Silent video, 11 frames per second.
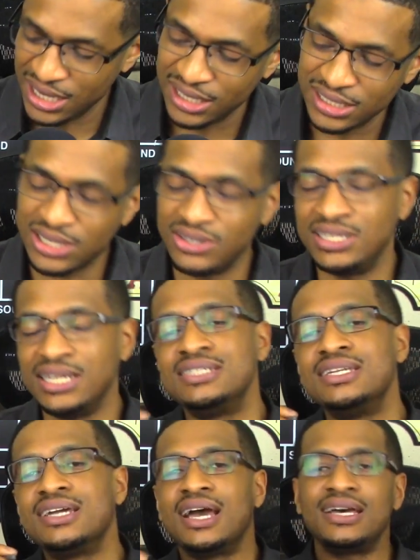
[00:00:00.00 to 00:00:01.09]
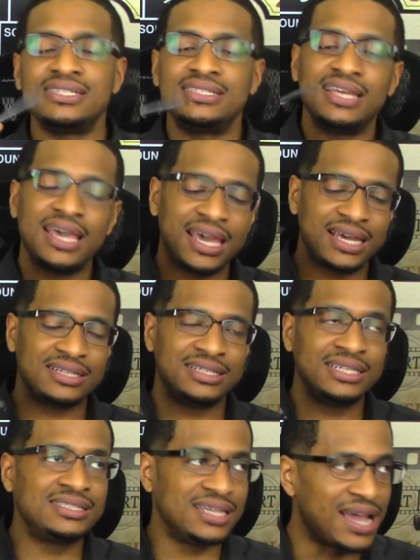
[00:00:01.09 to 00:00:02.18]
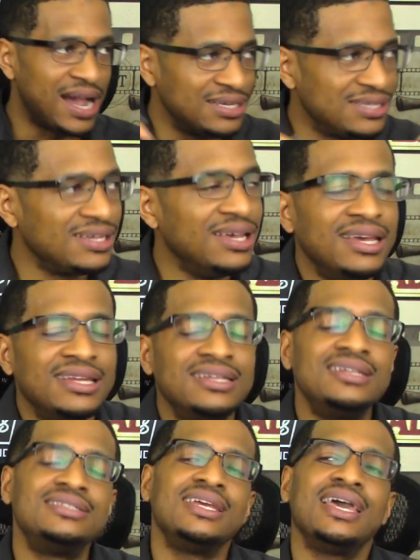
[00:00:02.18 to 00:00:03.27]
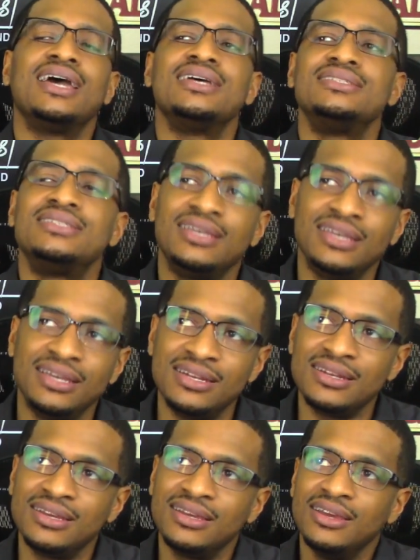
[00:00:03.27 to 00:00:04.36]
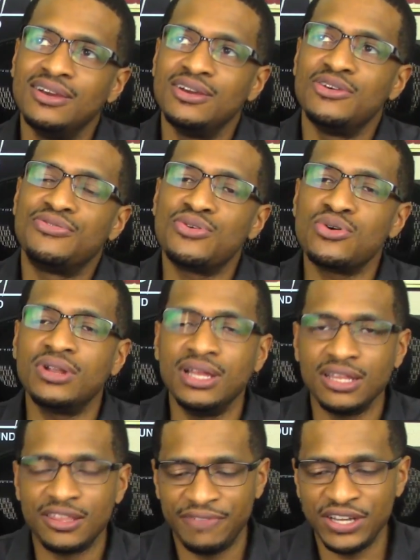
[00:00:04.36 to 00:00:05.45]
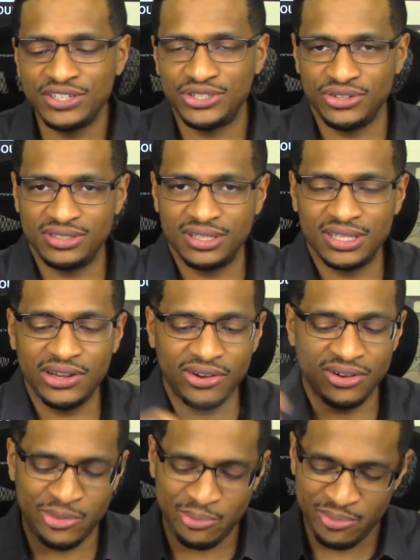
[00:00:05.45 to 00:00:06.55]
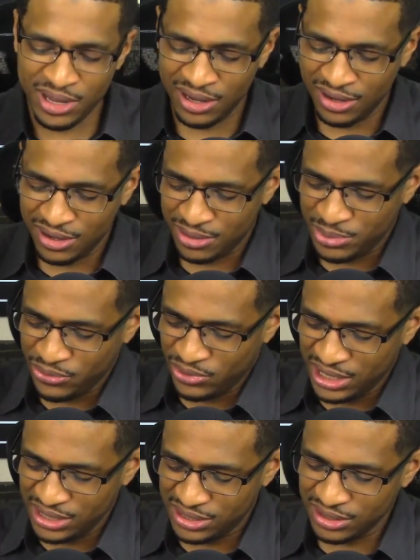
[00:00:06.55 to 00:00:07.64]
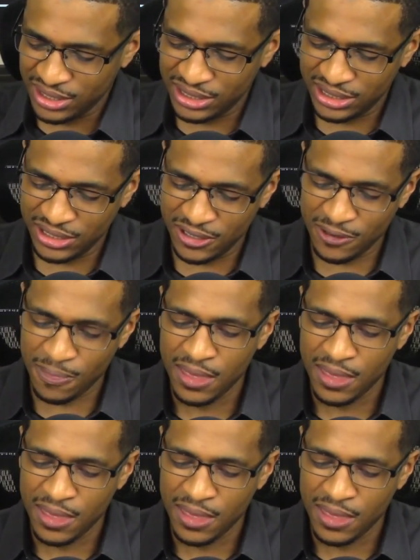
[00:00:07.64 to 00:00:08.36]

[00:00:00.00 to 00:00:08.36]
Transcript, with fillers: So Disney guys had Disney guys. Disney has ten full-length features that they're going to uh, be releasing next year.